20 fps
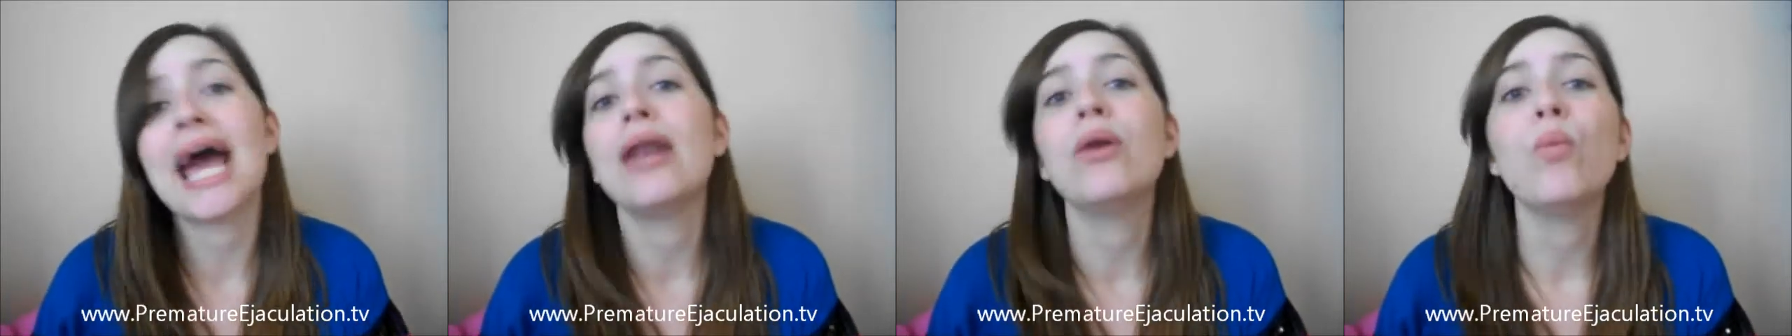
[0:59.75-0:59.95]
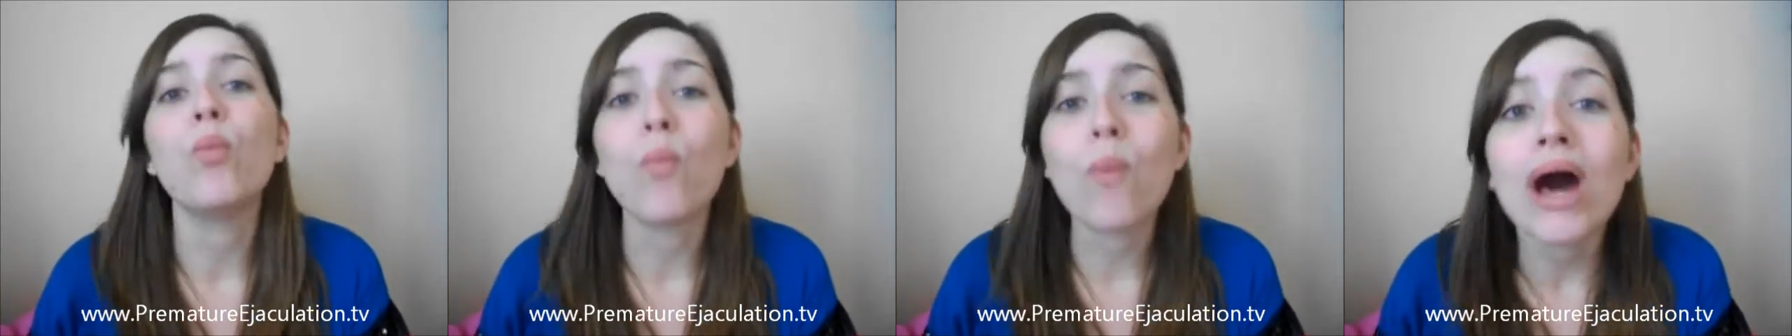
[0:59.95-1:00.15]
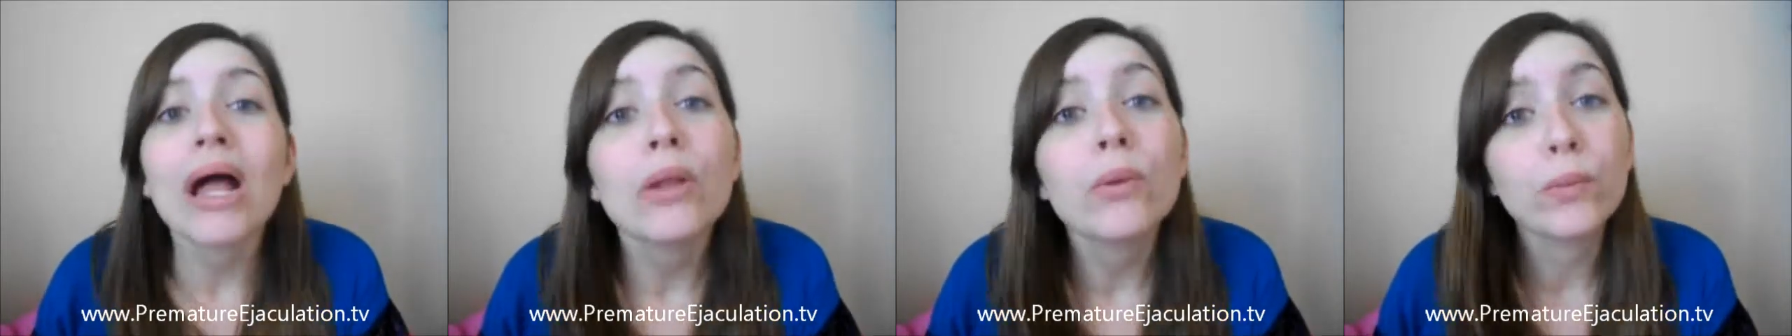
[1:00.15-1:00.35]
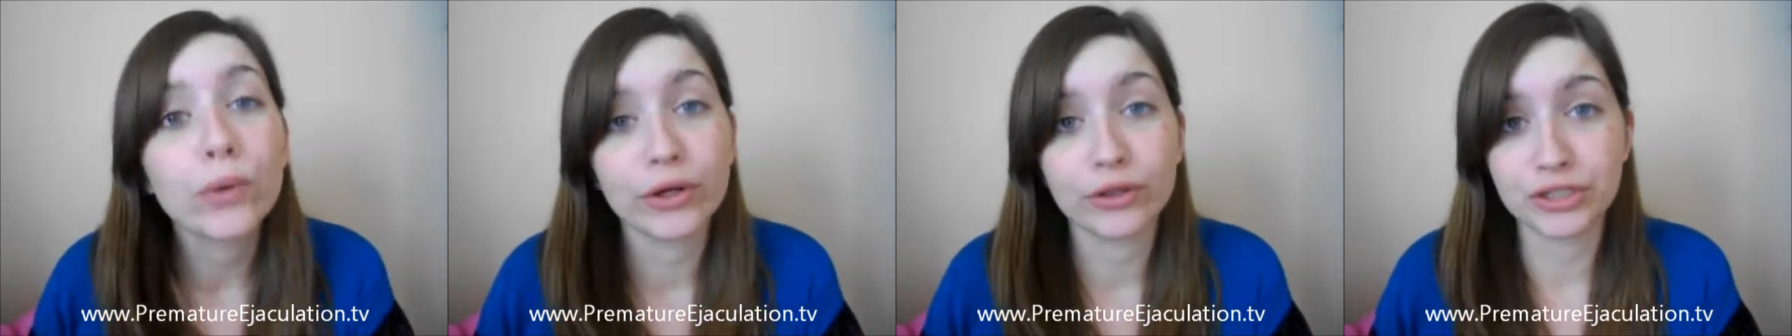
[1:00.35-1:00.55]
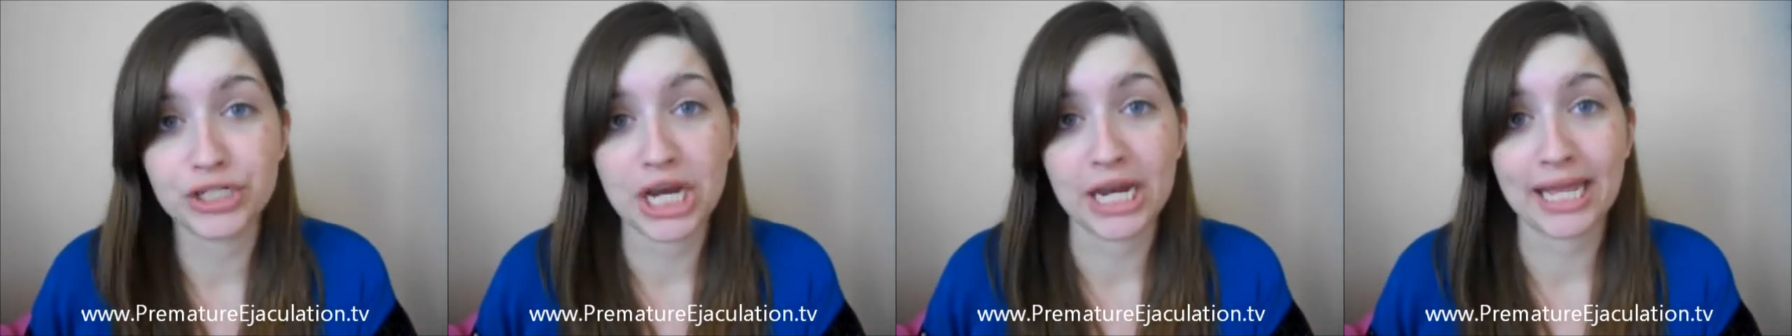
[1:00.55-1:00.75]
and well
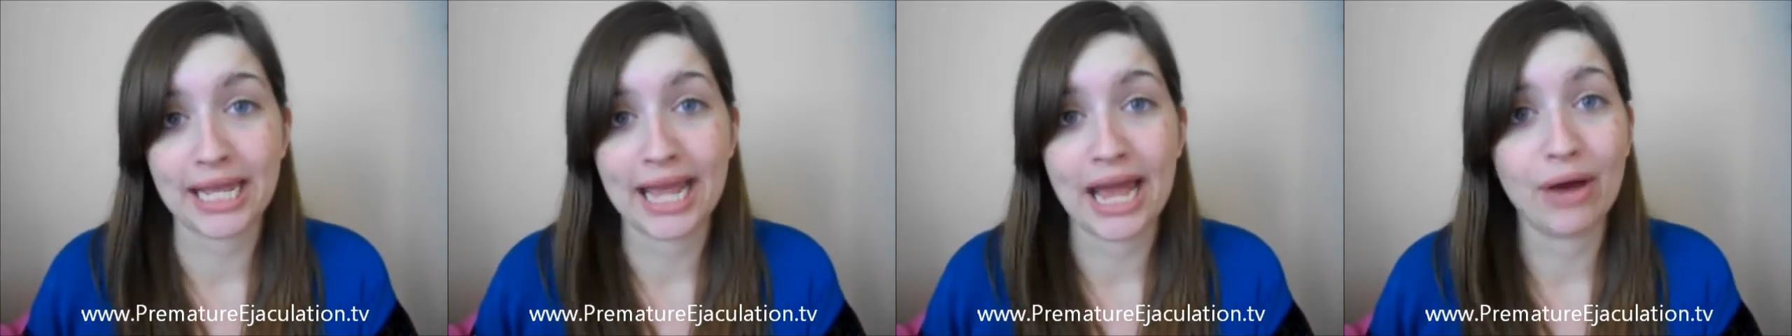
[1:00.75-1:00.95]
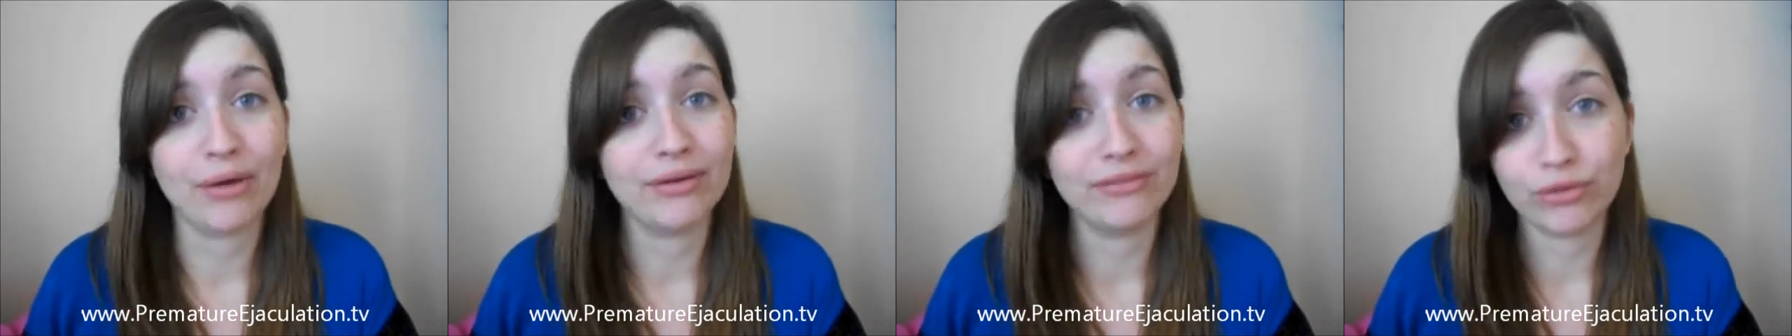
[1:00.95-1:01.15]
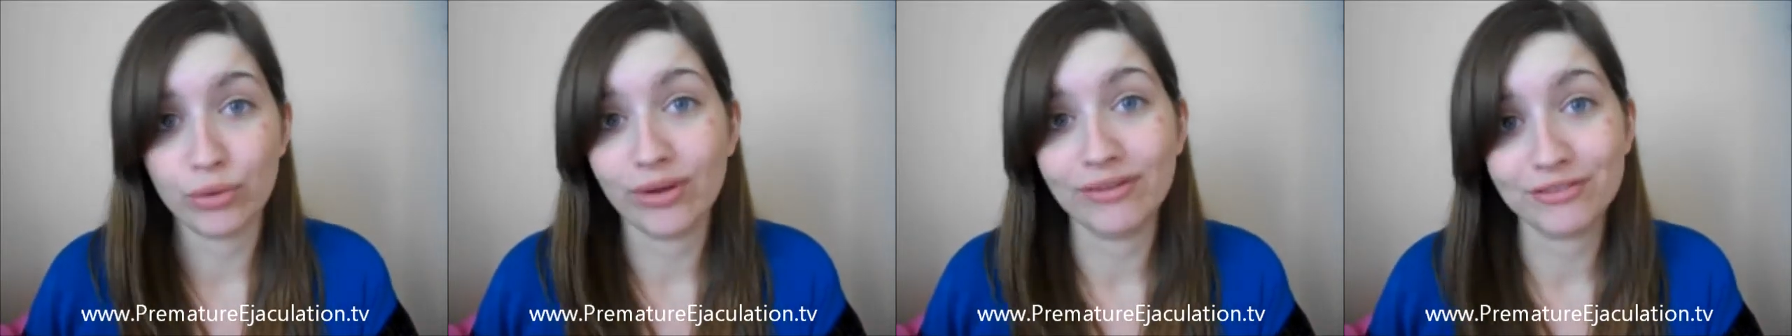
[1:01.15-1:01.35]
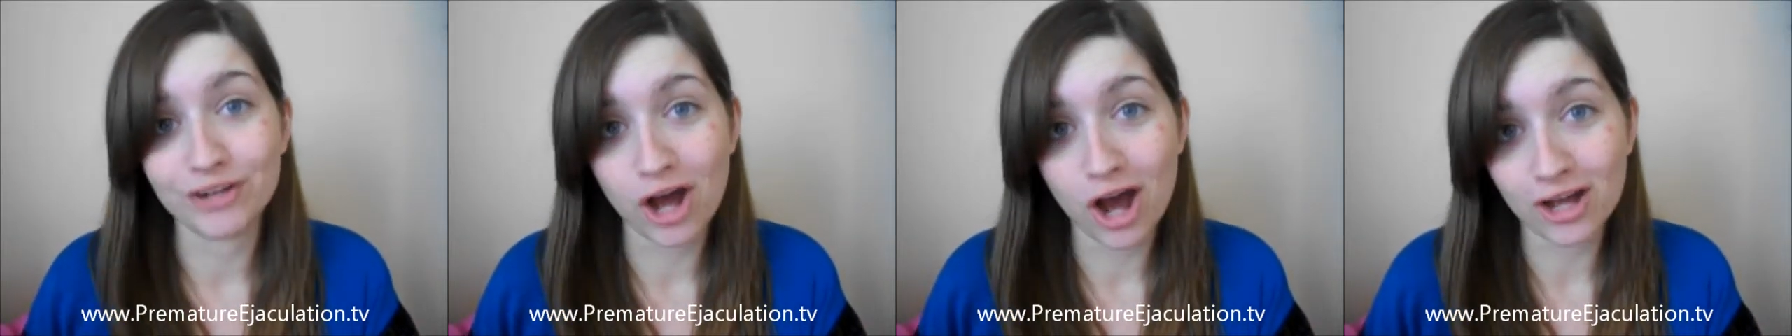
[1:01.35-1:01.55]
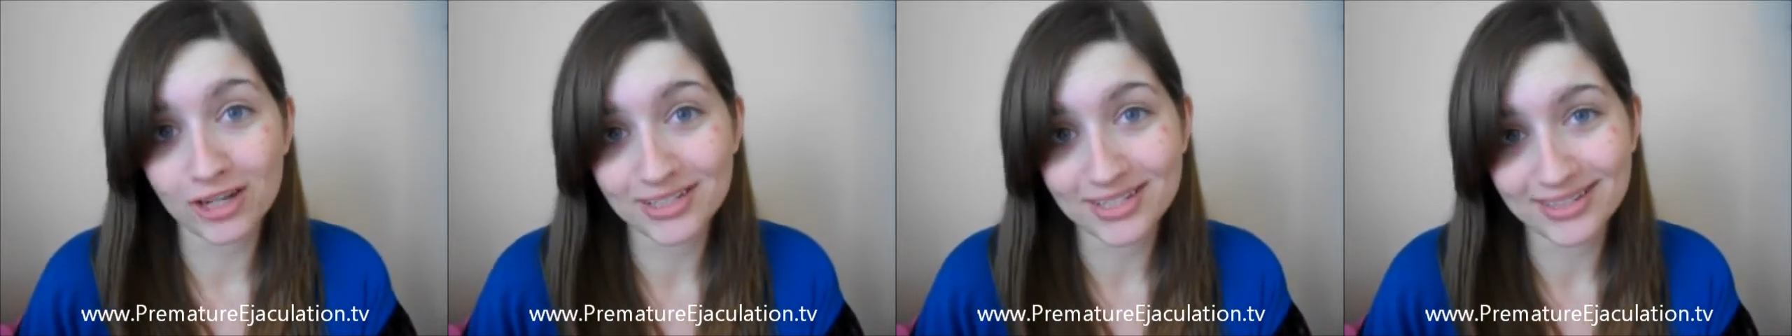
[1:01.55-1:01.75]
worth checking out if you have
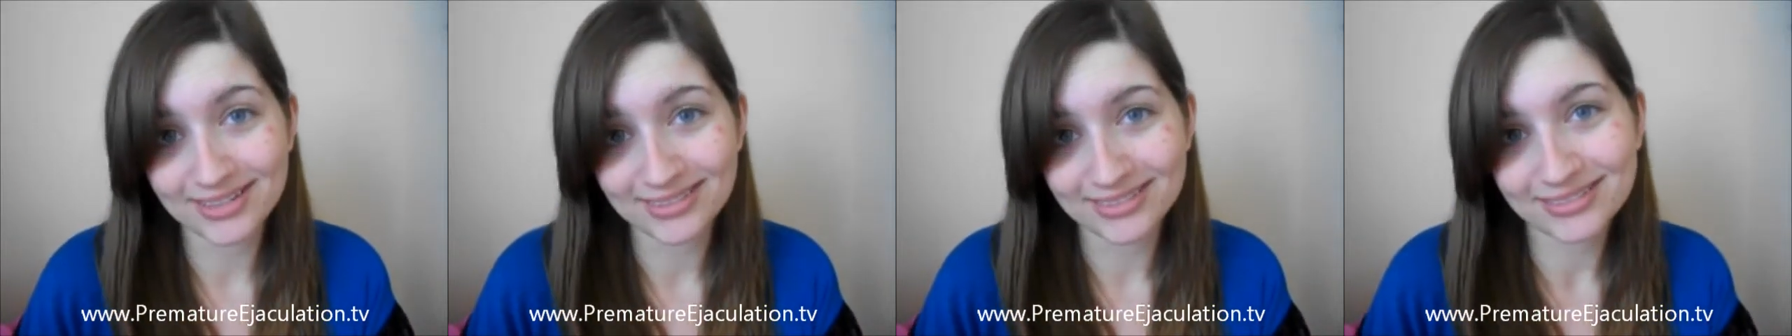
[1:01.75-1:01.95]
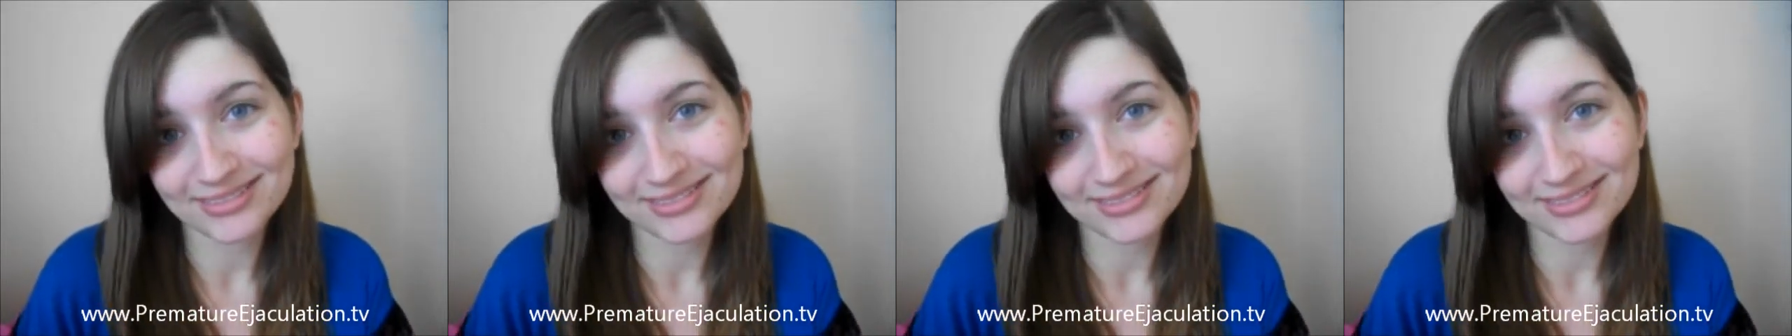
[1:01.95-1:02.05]
not.